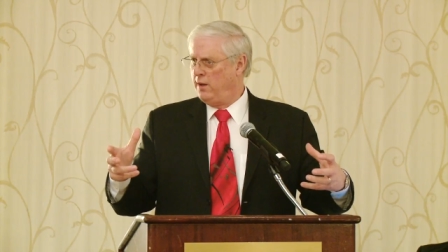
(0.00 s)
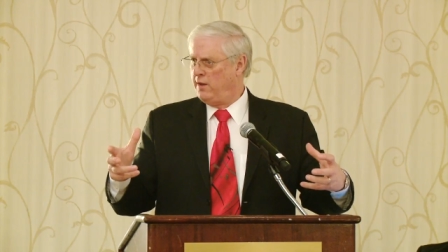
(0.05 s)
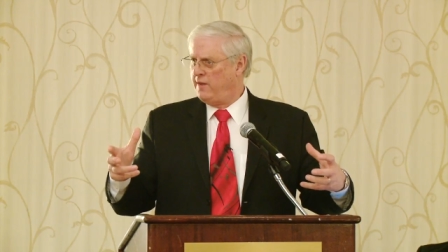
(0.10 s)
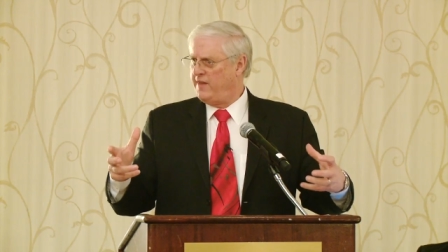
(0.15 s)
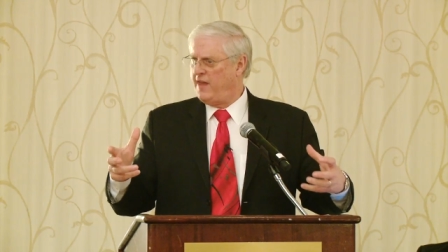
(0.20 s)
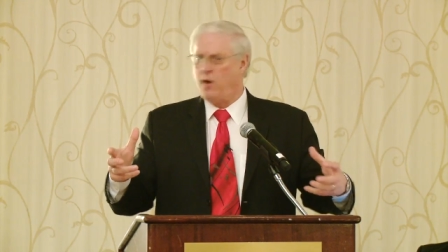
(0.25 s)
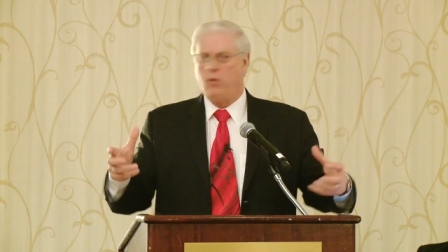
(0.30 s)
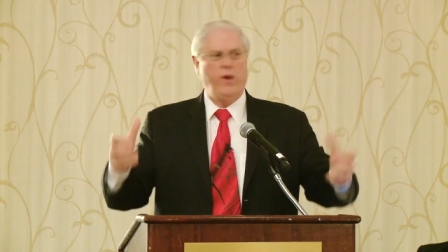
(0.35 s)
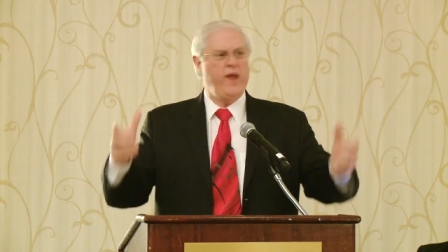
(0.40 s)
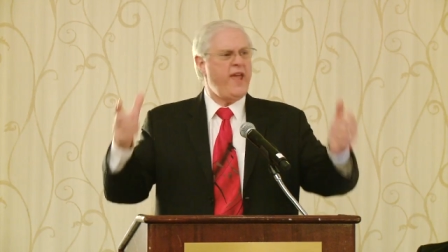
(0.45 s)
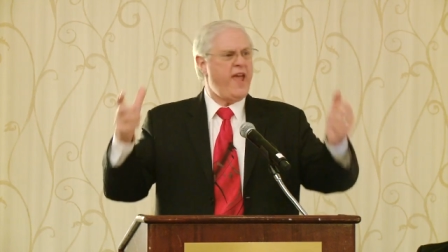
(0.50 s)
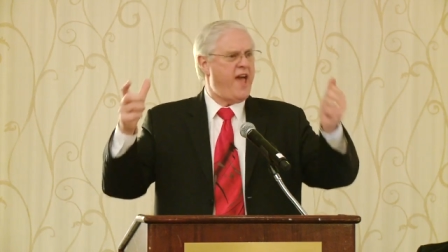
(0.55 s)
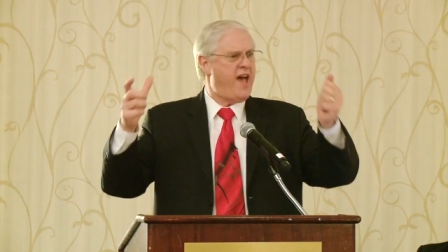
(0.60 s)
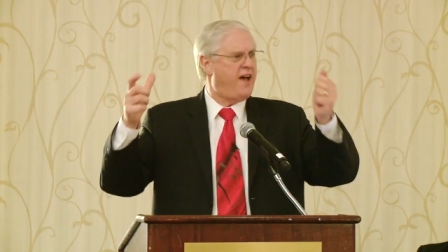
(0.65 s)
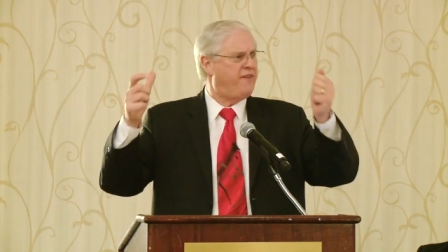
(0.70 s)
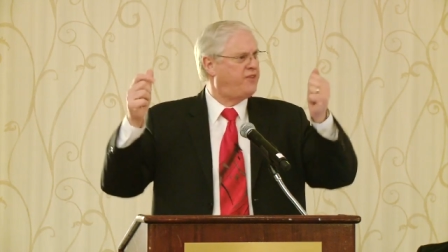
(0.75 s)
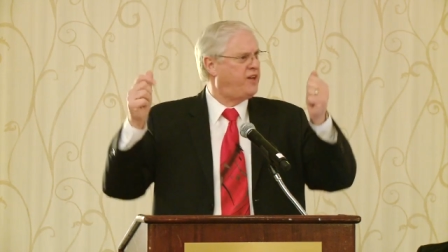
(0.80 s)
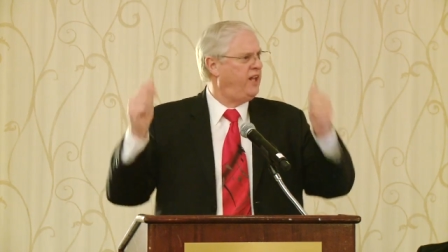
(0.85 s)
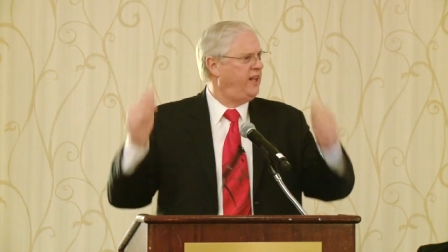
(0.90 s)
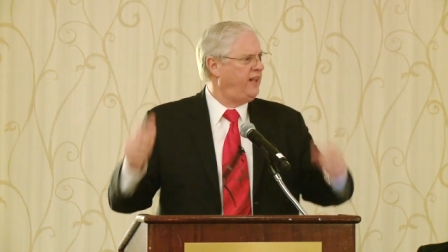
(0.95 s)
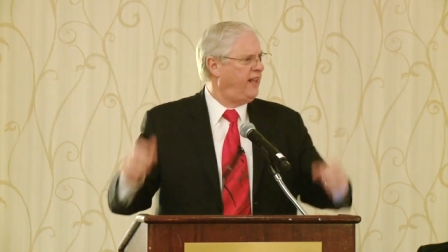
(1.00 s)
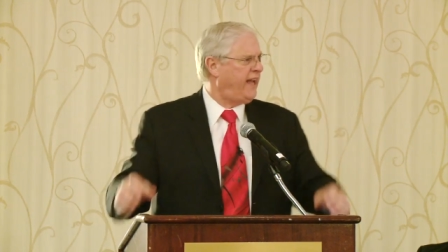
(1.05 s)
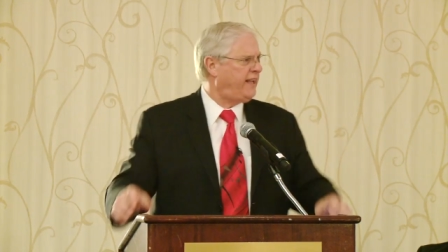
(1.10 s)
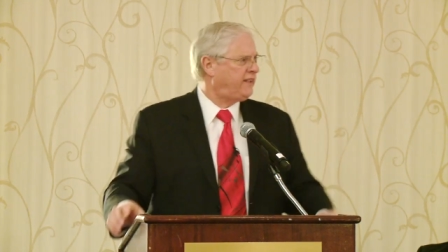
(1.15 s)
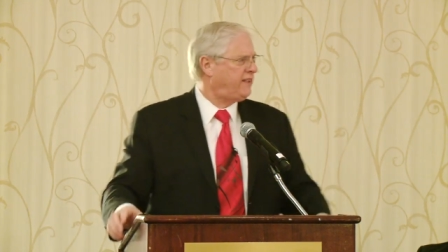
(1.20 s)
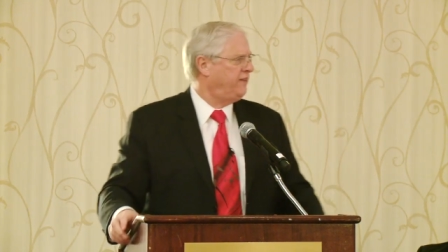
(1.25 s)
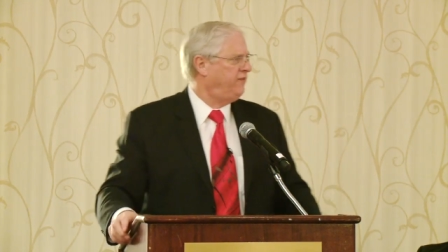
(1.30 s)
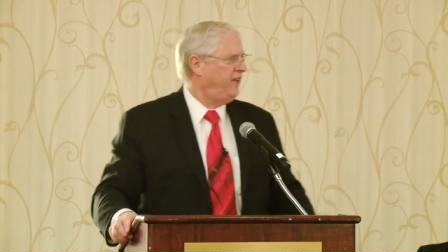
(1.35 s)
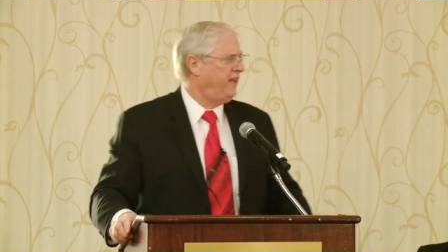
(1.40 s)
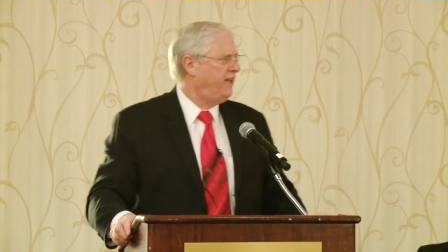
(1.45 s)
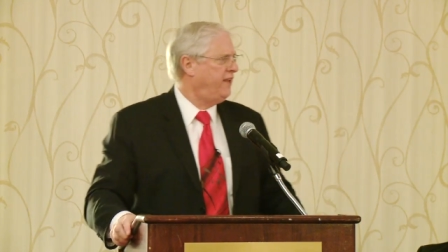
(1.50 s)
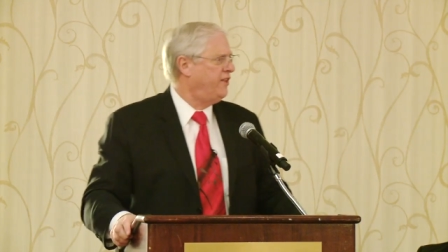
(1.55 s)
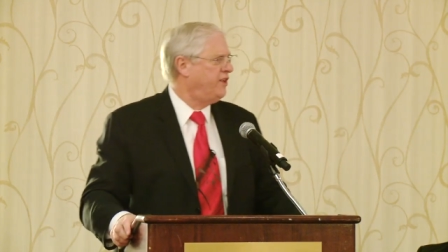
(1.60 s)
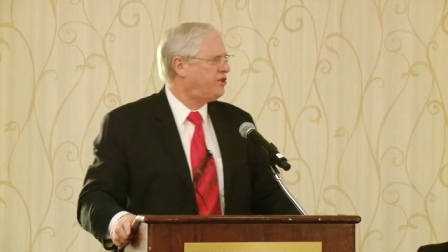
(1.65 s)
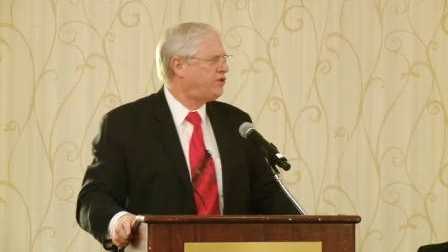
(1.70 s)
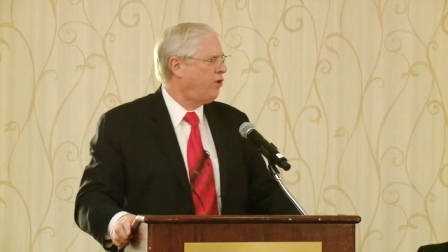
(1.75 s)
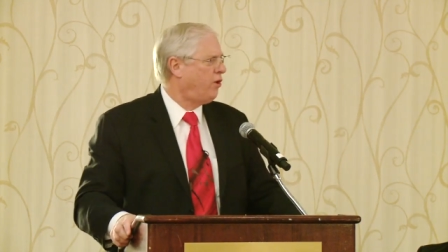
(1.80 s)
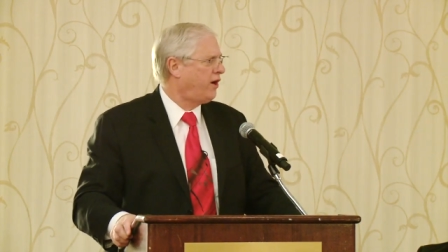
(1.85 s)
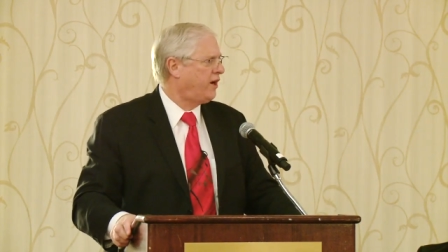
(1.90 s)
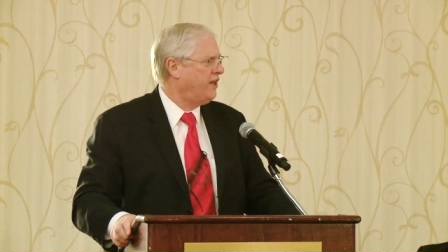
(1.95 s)
that we have collectively in
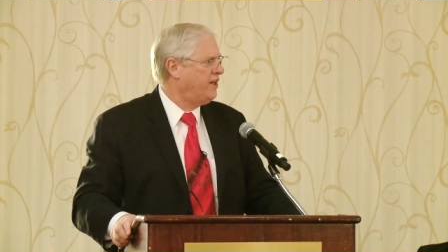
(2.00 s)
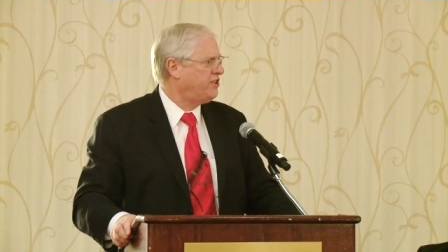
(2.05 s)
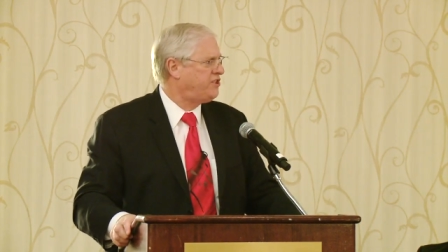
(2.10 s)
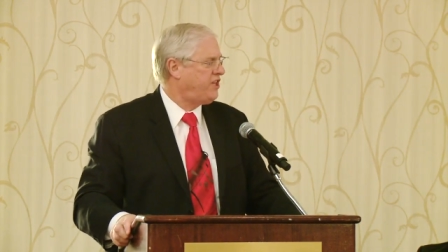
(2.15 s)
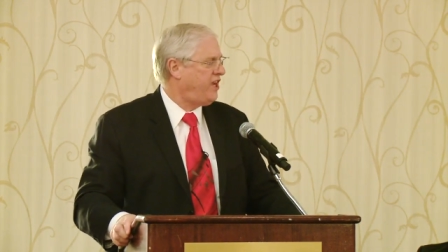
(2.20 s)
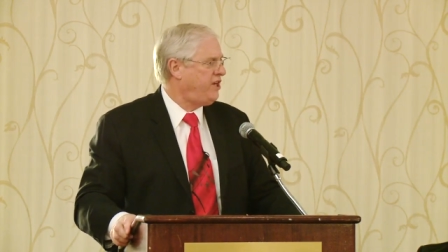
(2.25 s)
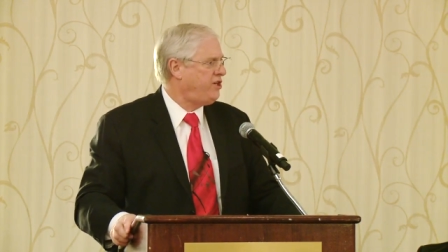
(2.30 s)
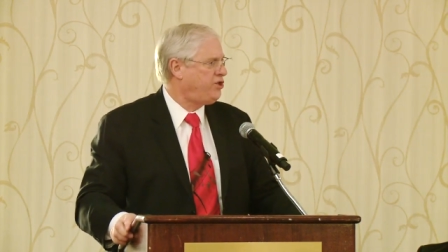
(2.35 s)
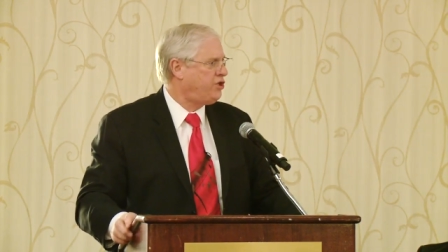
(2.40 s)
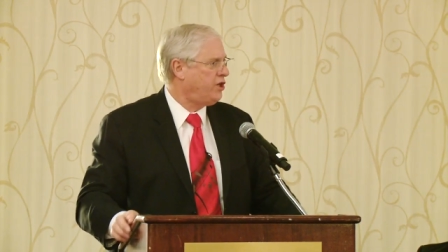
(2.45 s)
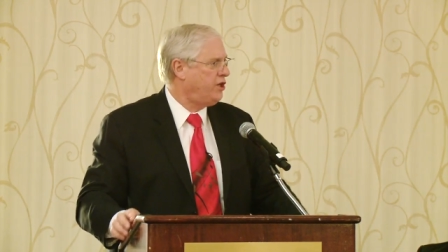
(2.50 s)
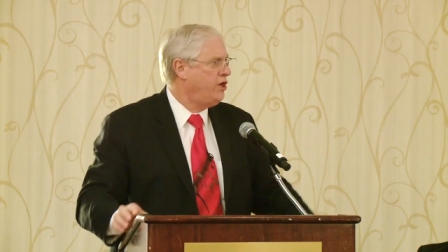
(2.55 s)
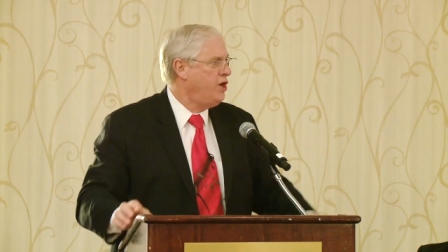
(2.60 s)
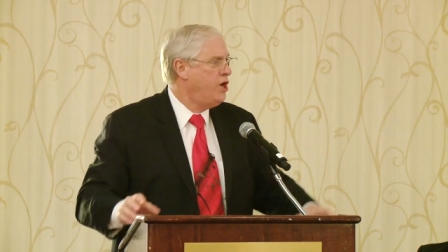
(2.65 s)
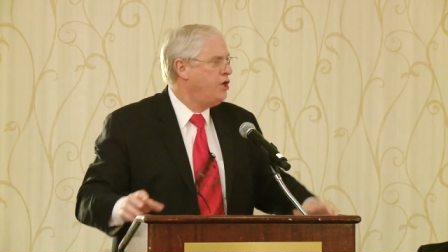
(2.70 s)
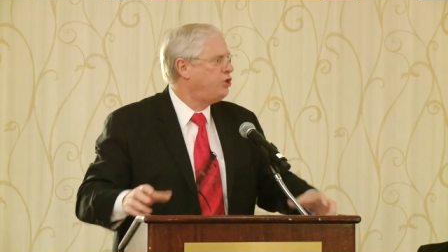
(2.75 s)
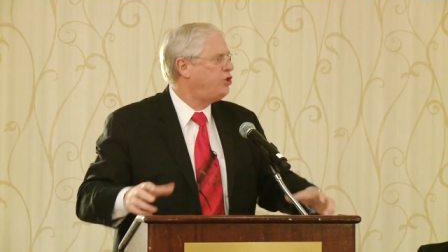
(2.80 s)
this organization